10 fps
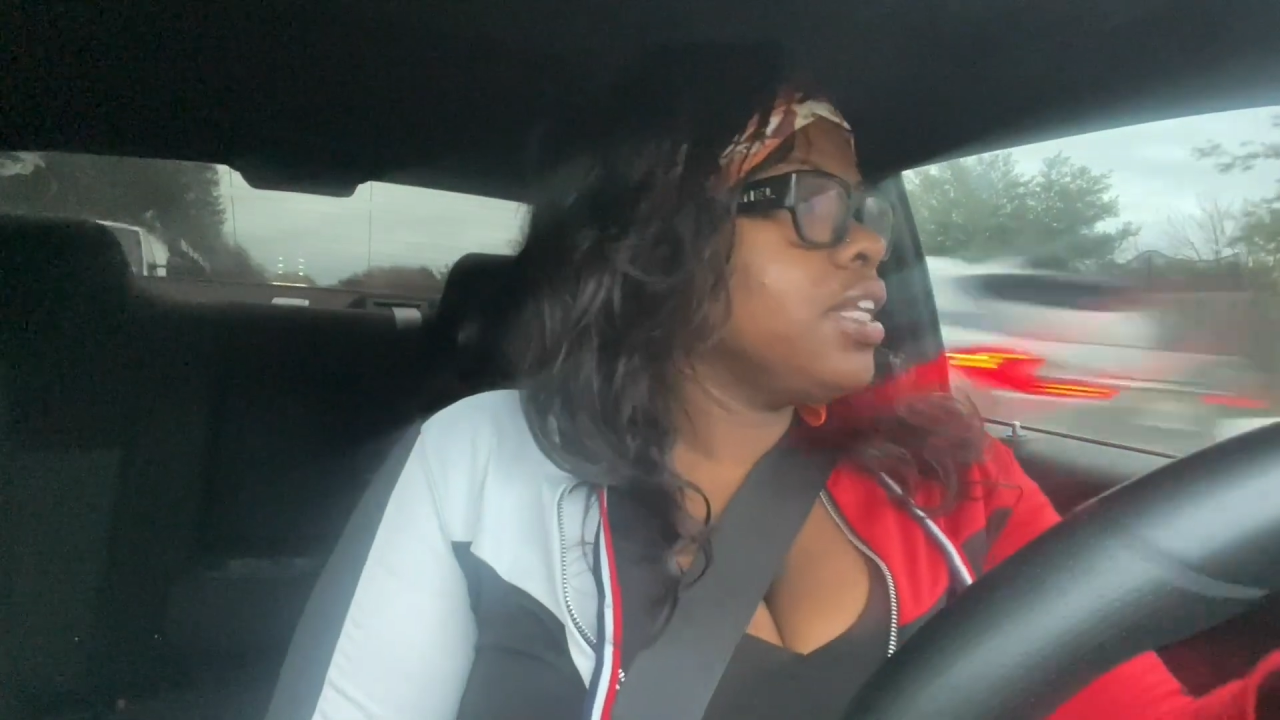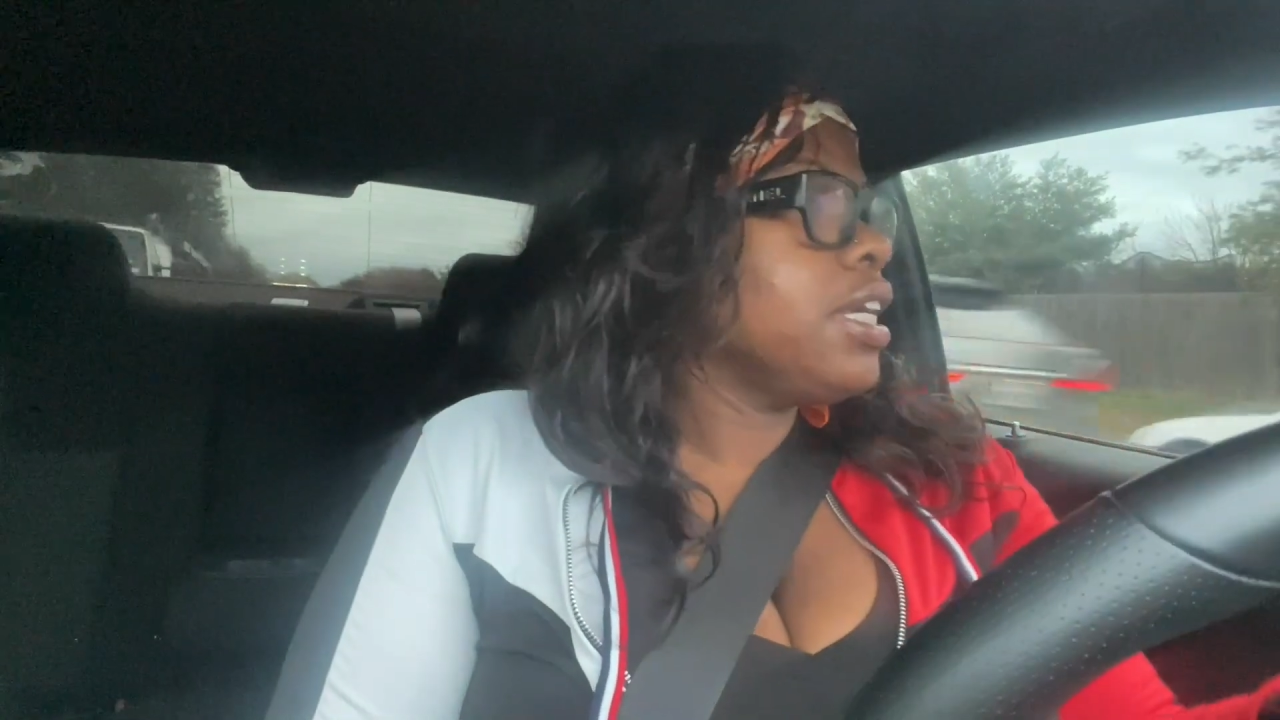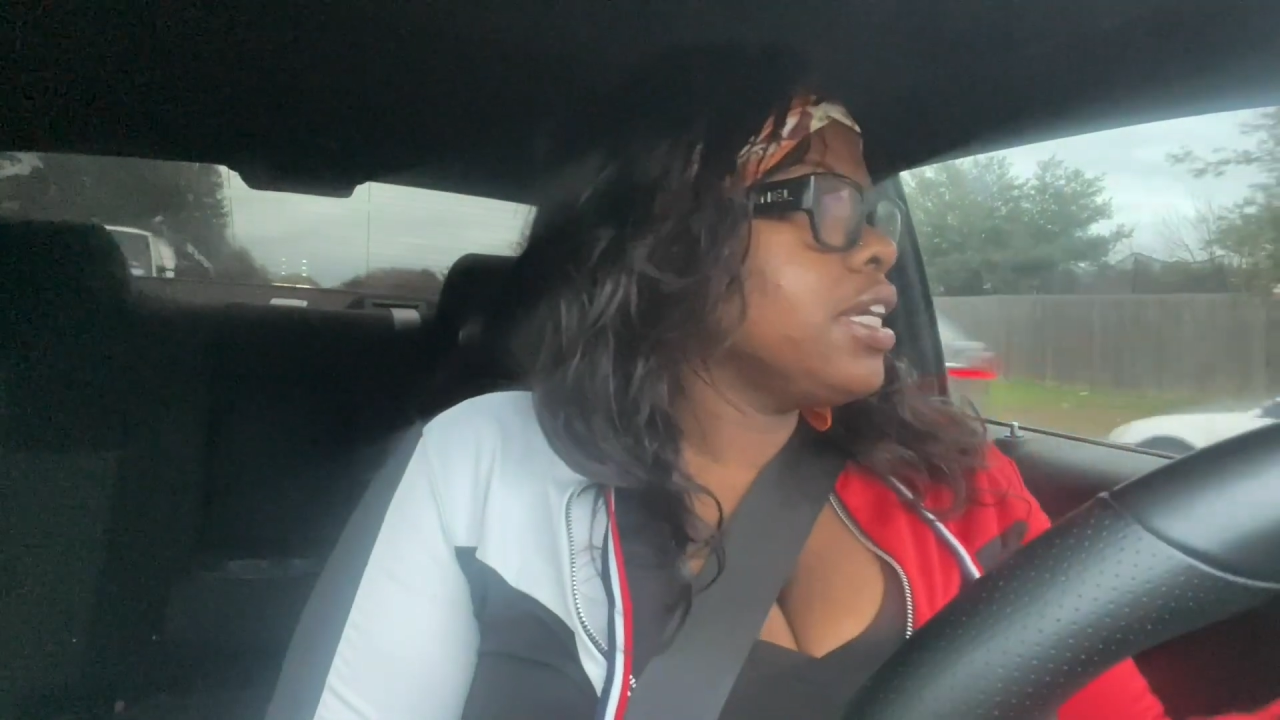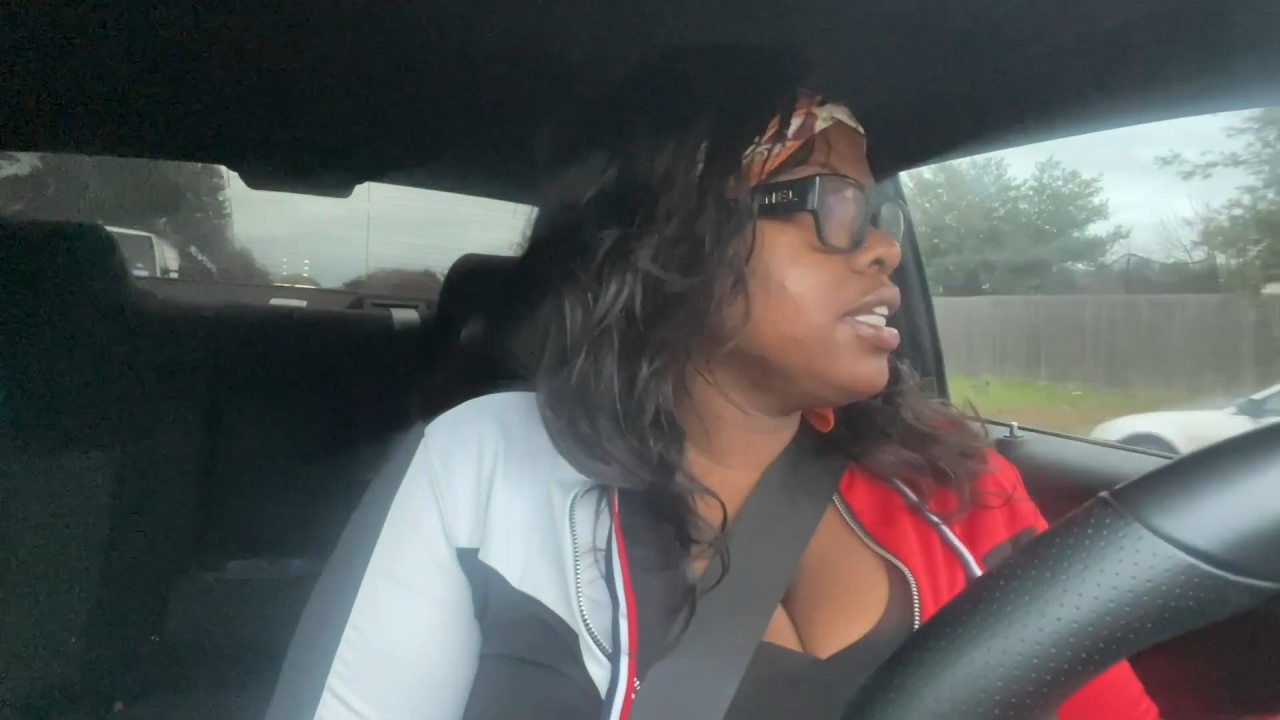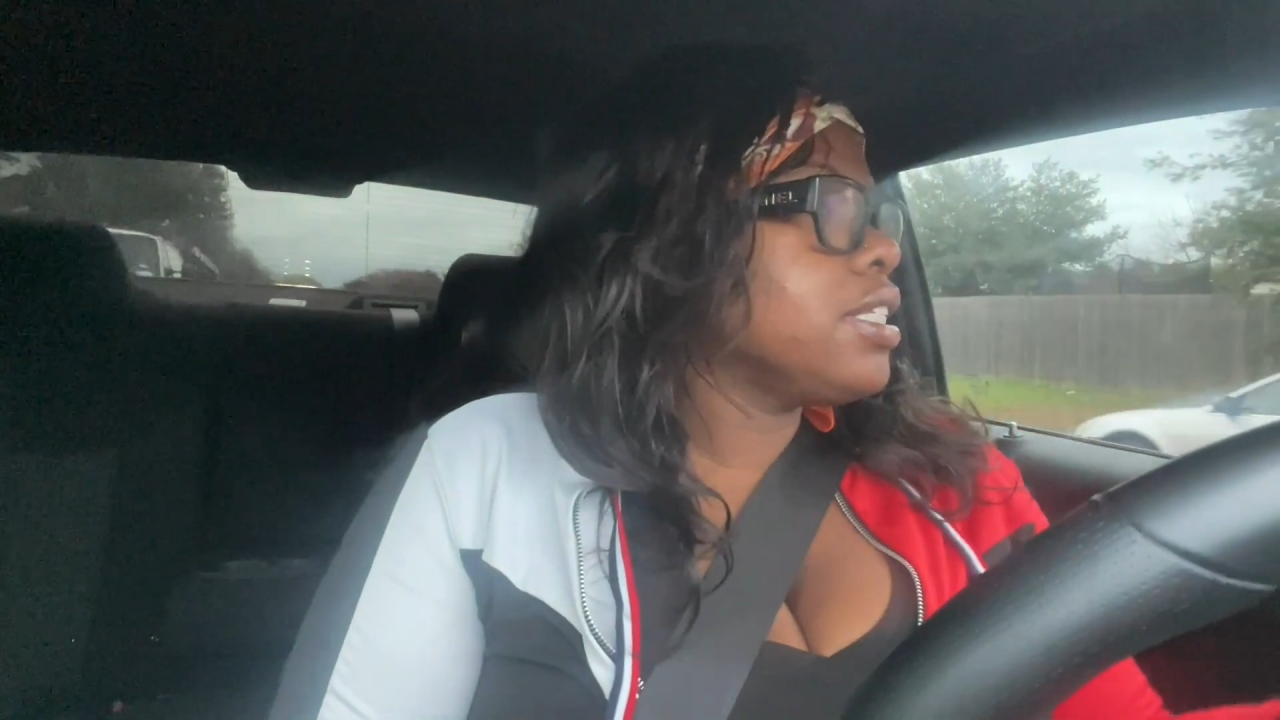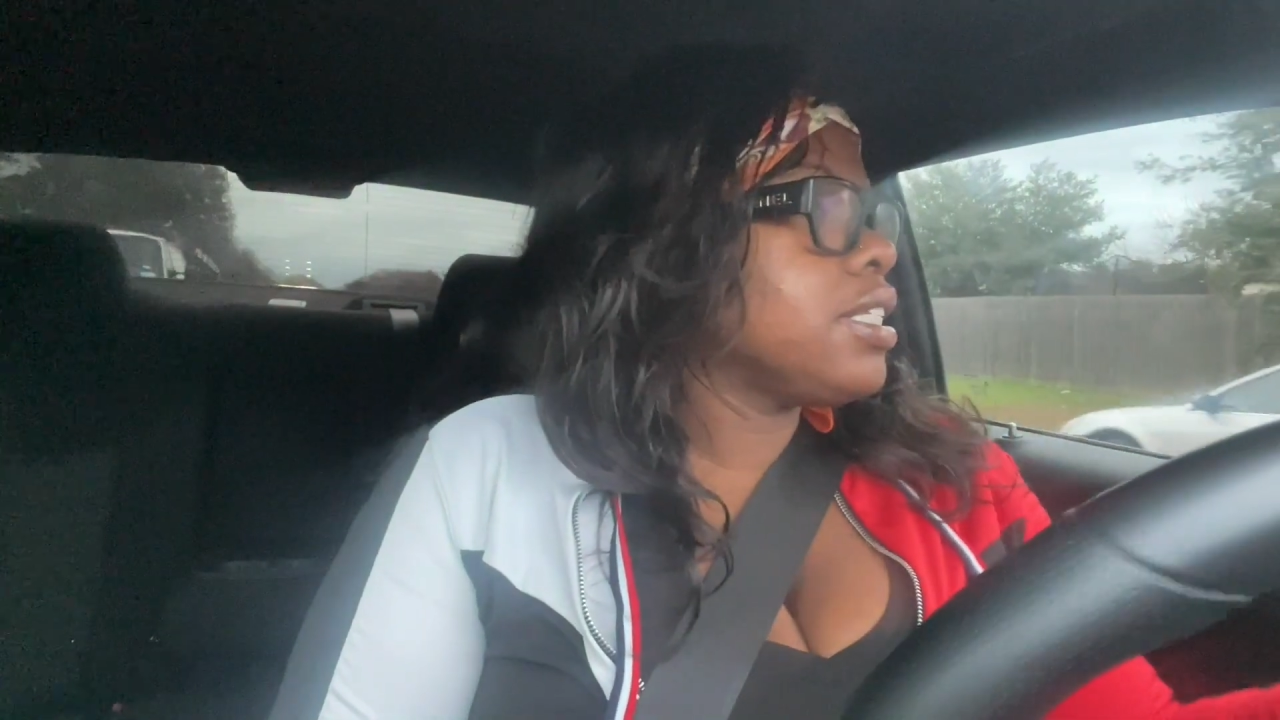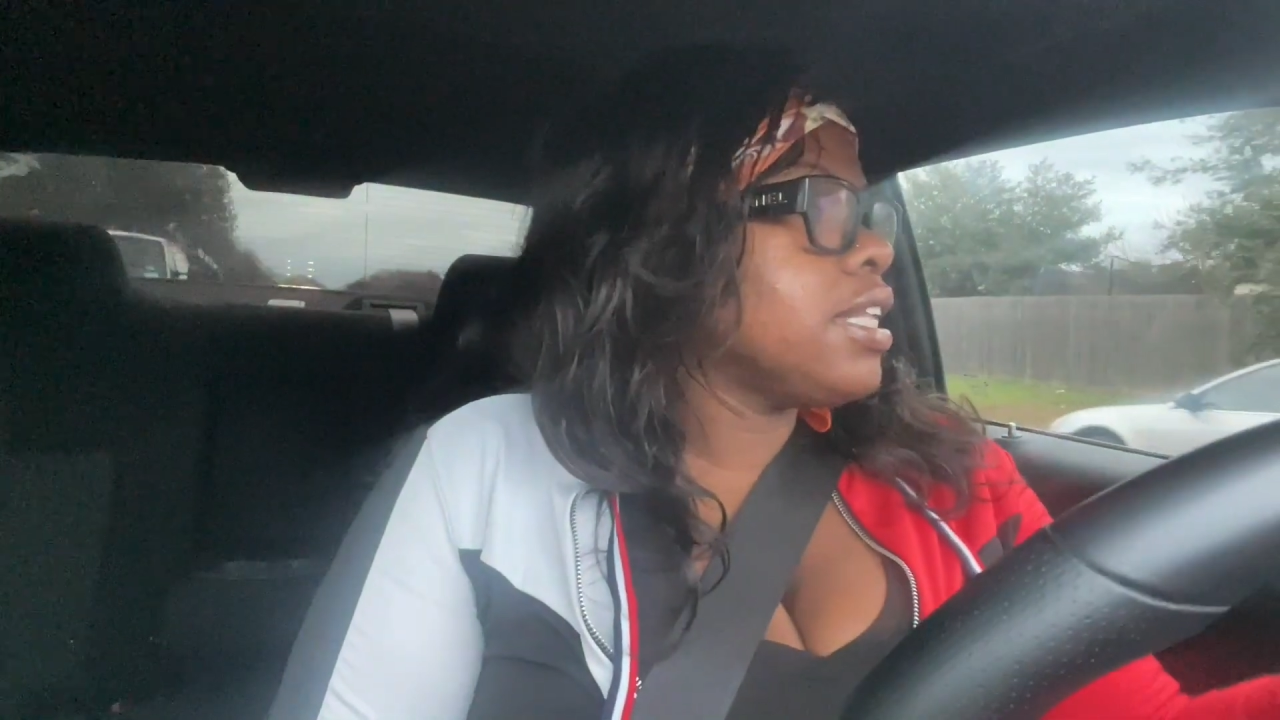is